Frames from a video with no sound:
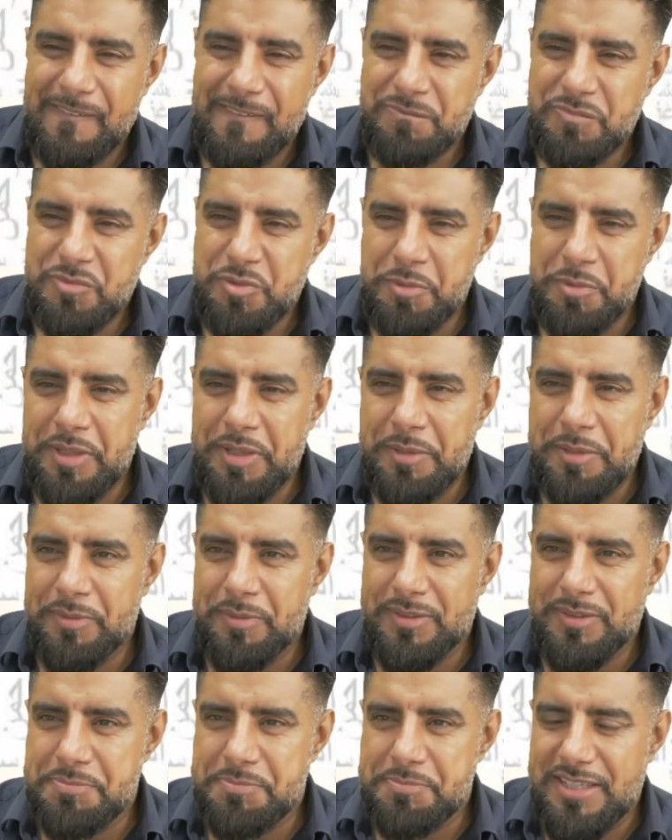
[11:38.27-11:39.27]
When
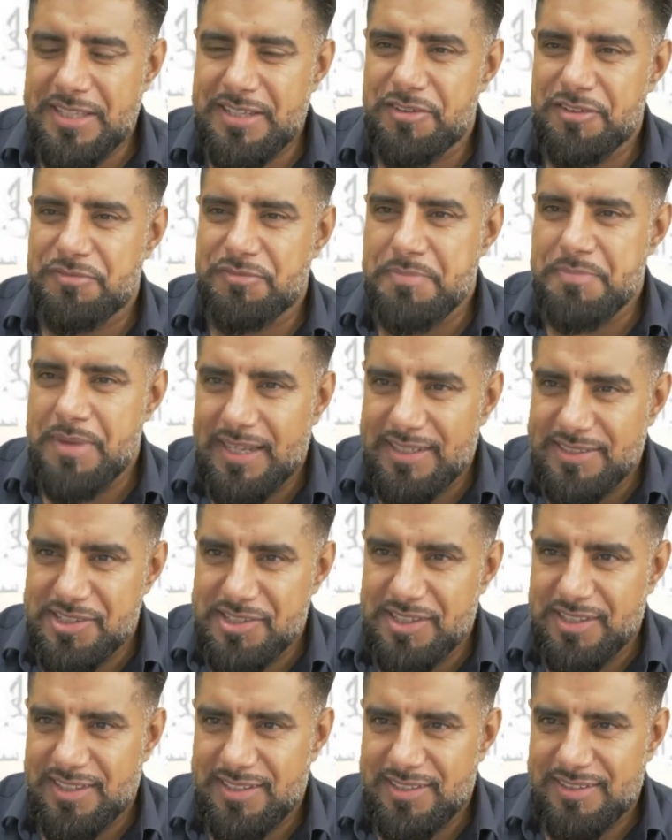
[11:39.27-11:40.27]
people speak of
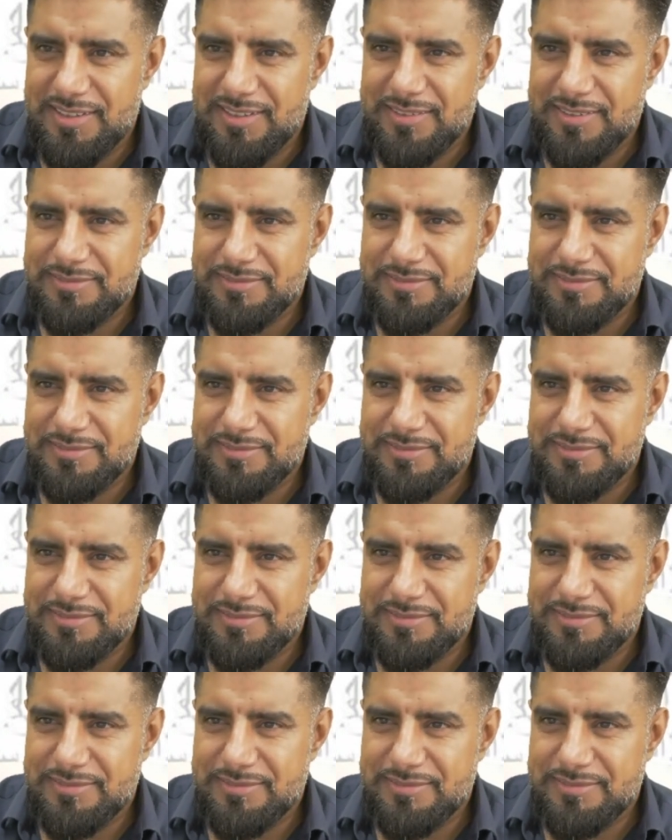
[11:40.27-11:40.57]
magic,